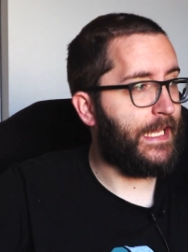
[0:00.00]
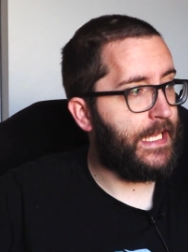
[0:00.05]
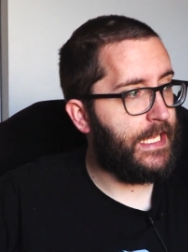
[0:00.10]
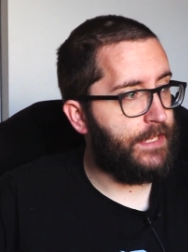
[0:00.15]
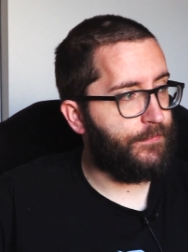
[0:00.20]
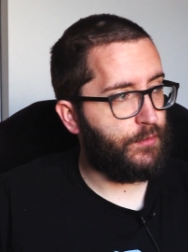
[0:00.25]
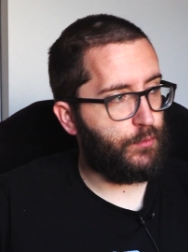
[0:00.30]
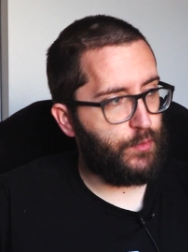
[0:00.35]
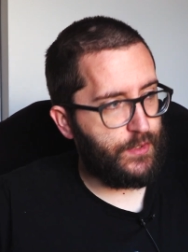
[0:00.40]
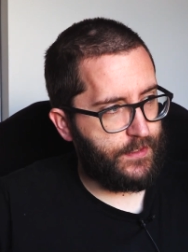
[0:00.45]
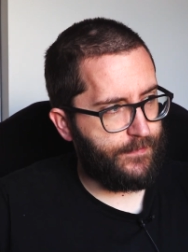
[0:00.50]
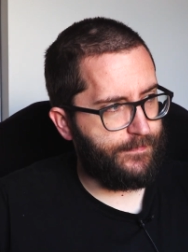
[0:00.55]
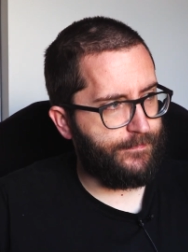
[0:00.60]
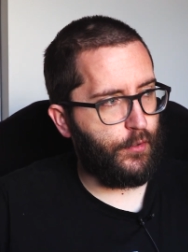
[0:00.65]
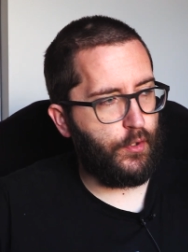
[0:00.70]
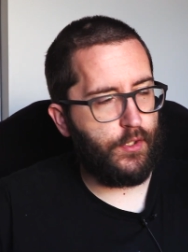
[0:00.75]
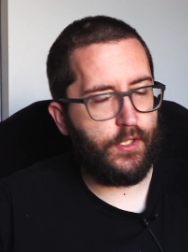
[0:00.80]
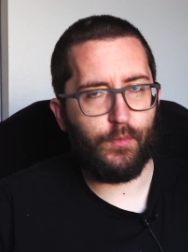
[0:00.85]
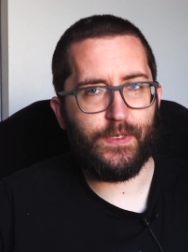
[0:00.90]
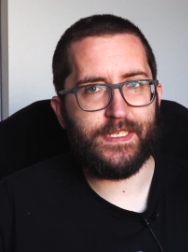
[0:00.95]
Even with the
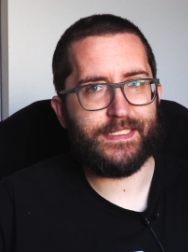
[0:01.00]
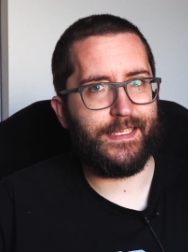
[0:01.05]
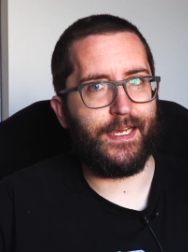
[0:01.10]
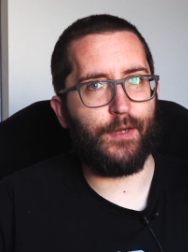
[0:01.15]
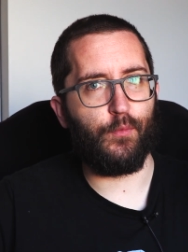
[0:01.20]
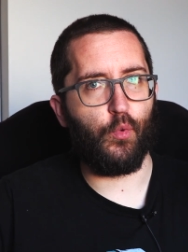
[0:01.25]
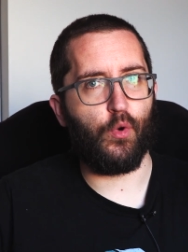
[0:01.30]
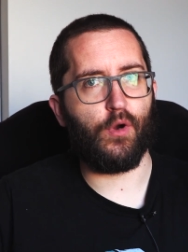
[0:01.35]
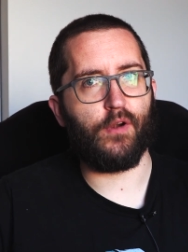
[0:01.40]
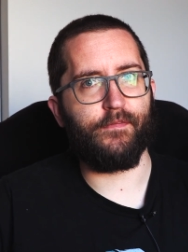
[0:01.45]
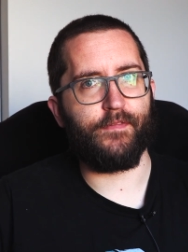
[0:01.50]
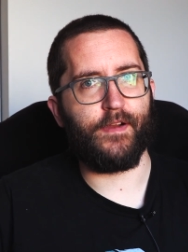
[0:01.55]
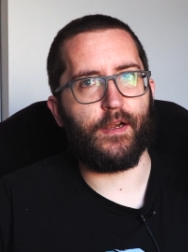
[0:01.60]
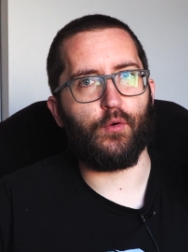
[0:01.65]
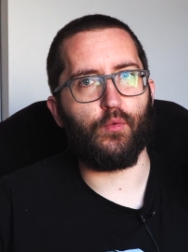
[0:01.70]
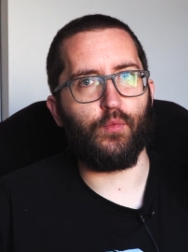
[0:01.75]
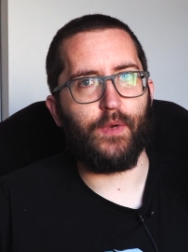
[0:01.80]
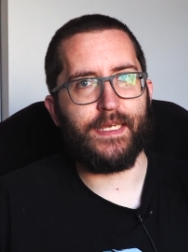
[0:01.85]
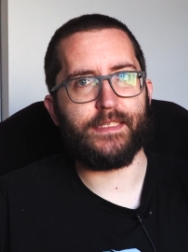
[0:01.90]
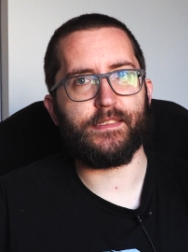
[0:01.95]
Fallout Wasteland
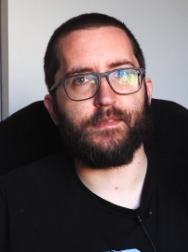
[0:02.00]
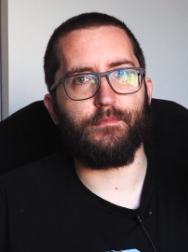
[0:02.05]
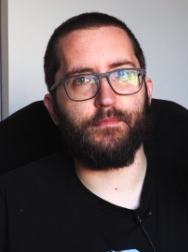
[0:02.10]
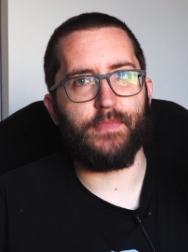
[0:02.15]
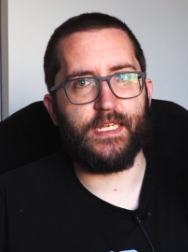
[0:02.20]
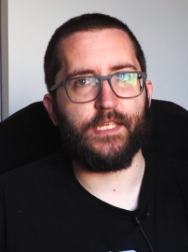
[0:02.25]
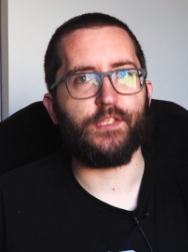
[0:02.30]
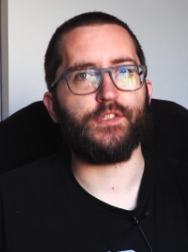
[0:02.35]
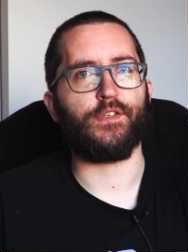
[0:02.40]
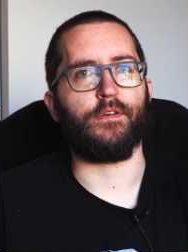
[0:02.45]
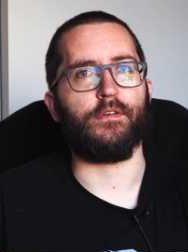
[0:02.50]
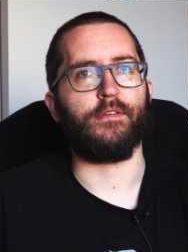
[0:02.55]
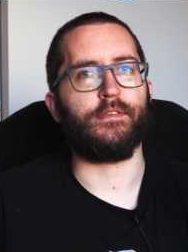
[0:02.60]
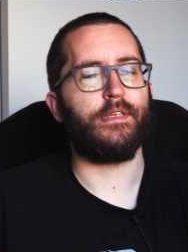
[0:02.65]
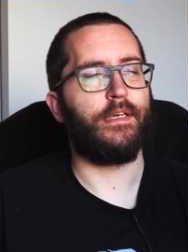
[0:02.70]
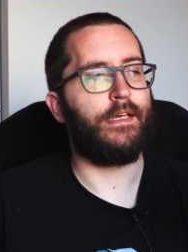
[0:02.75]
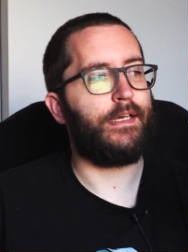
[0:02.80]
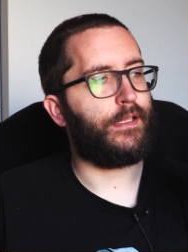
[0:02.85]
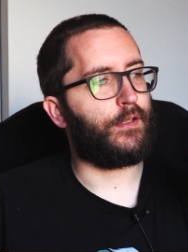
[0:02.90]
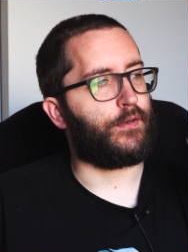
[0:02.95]
Warfare resin
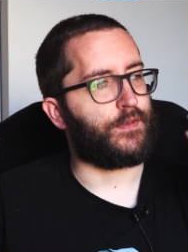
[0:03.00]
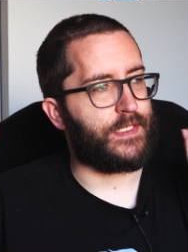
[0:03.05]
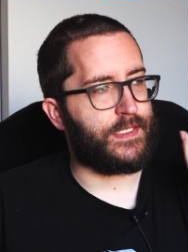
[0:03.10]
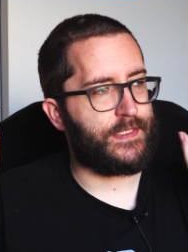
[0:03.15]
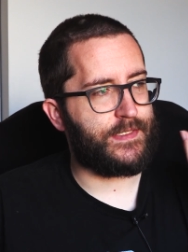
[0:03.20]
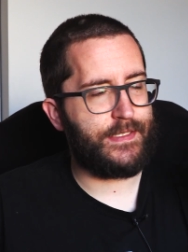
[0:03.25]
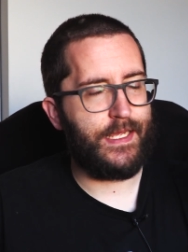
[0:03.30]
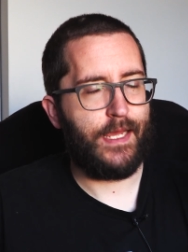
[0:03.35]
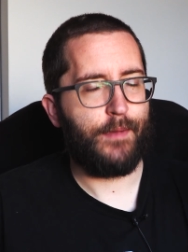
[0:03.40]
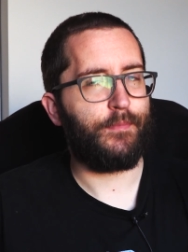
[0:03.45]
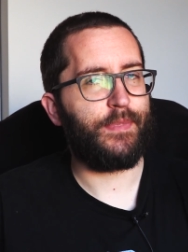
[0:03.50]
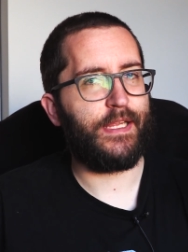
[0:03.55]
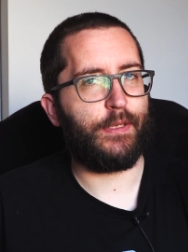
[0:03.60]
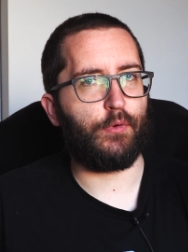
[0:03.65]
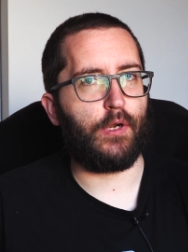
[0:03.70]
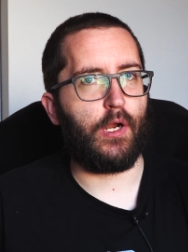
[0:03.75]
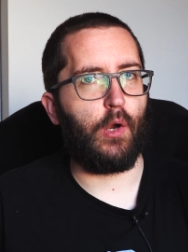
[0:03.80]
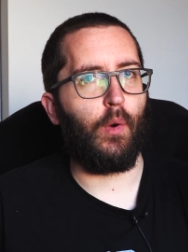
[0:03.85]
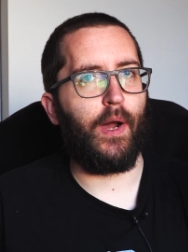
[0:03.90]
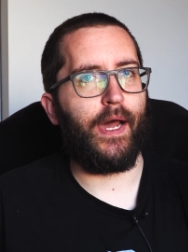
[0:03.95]
miniatures, there's assembly
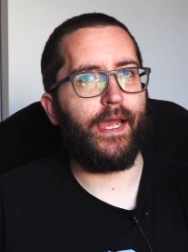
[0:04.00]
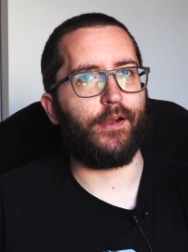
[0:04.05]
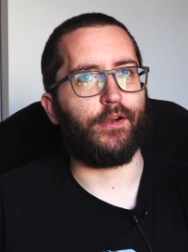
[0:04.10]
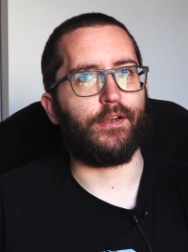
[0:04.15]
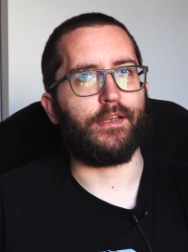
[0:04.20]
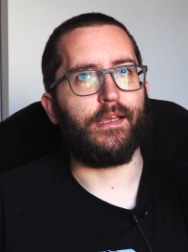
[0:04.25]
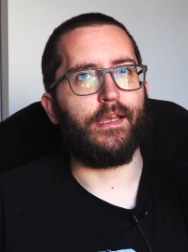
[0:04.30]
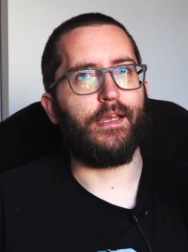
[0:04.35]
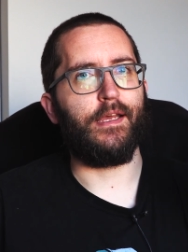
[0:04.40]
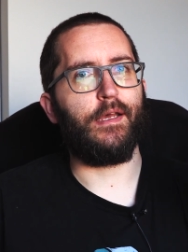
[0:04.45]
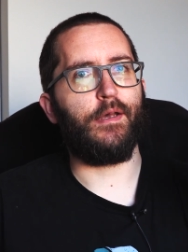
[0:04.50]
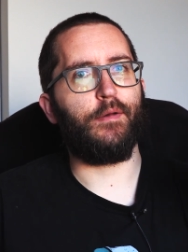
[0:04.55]
required,